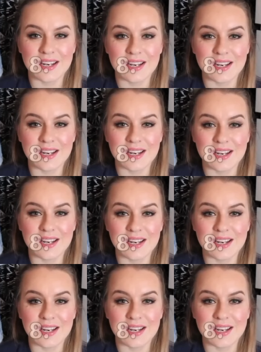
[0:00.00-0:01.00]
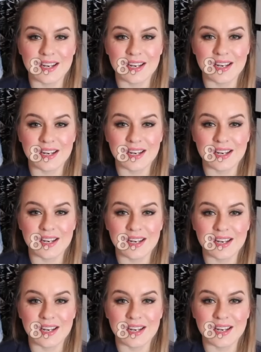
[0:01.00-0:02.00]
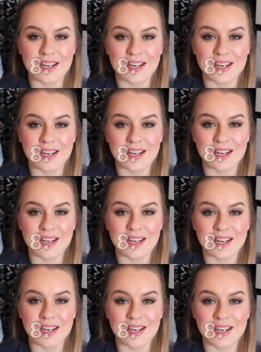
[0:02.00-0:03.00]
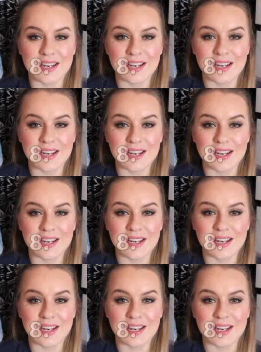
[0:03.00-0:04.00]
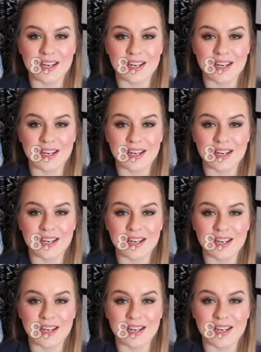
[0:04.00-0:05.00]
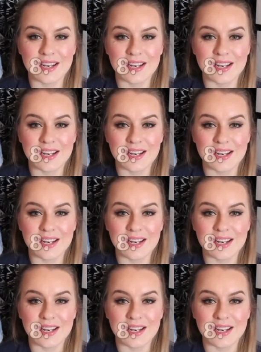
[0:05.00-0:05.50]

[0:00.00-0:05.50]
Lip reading: This person isn't speaking.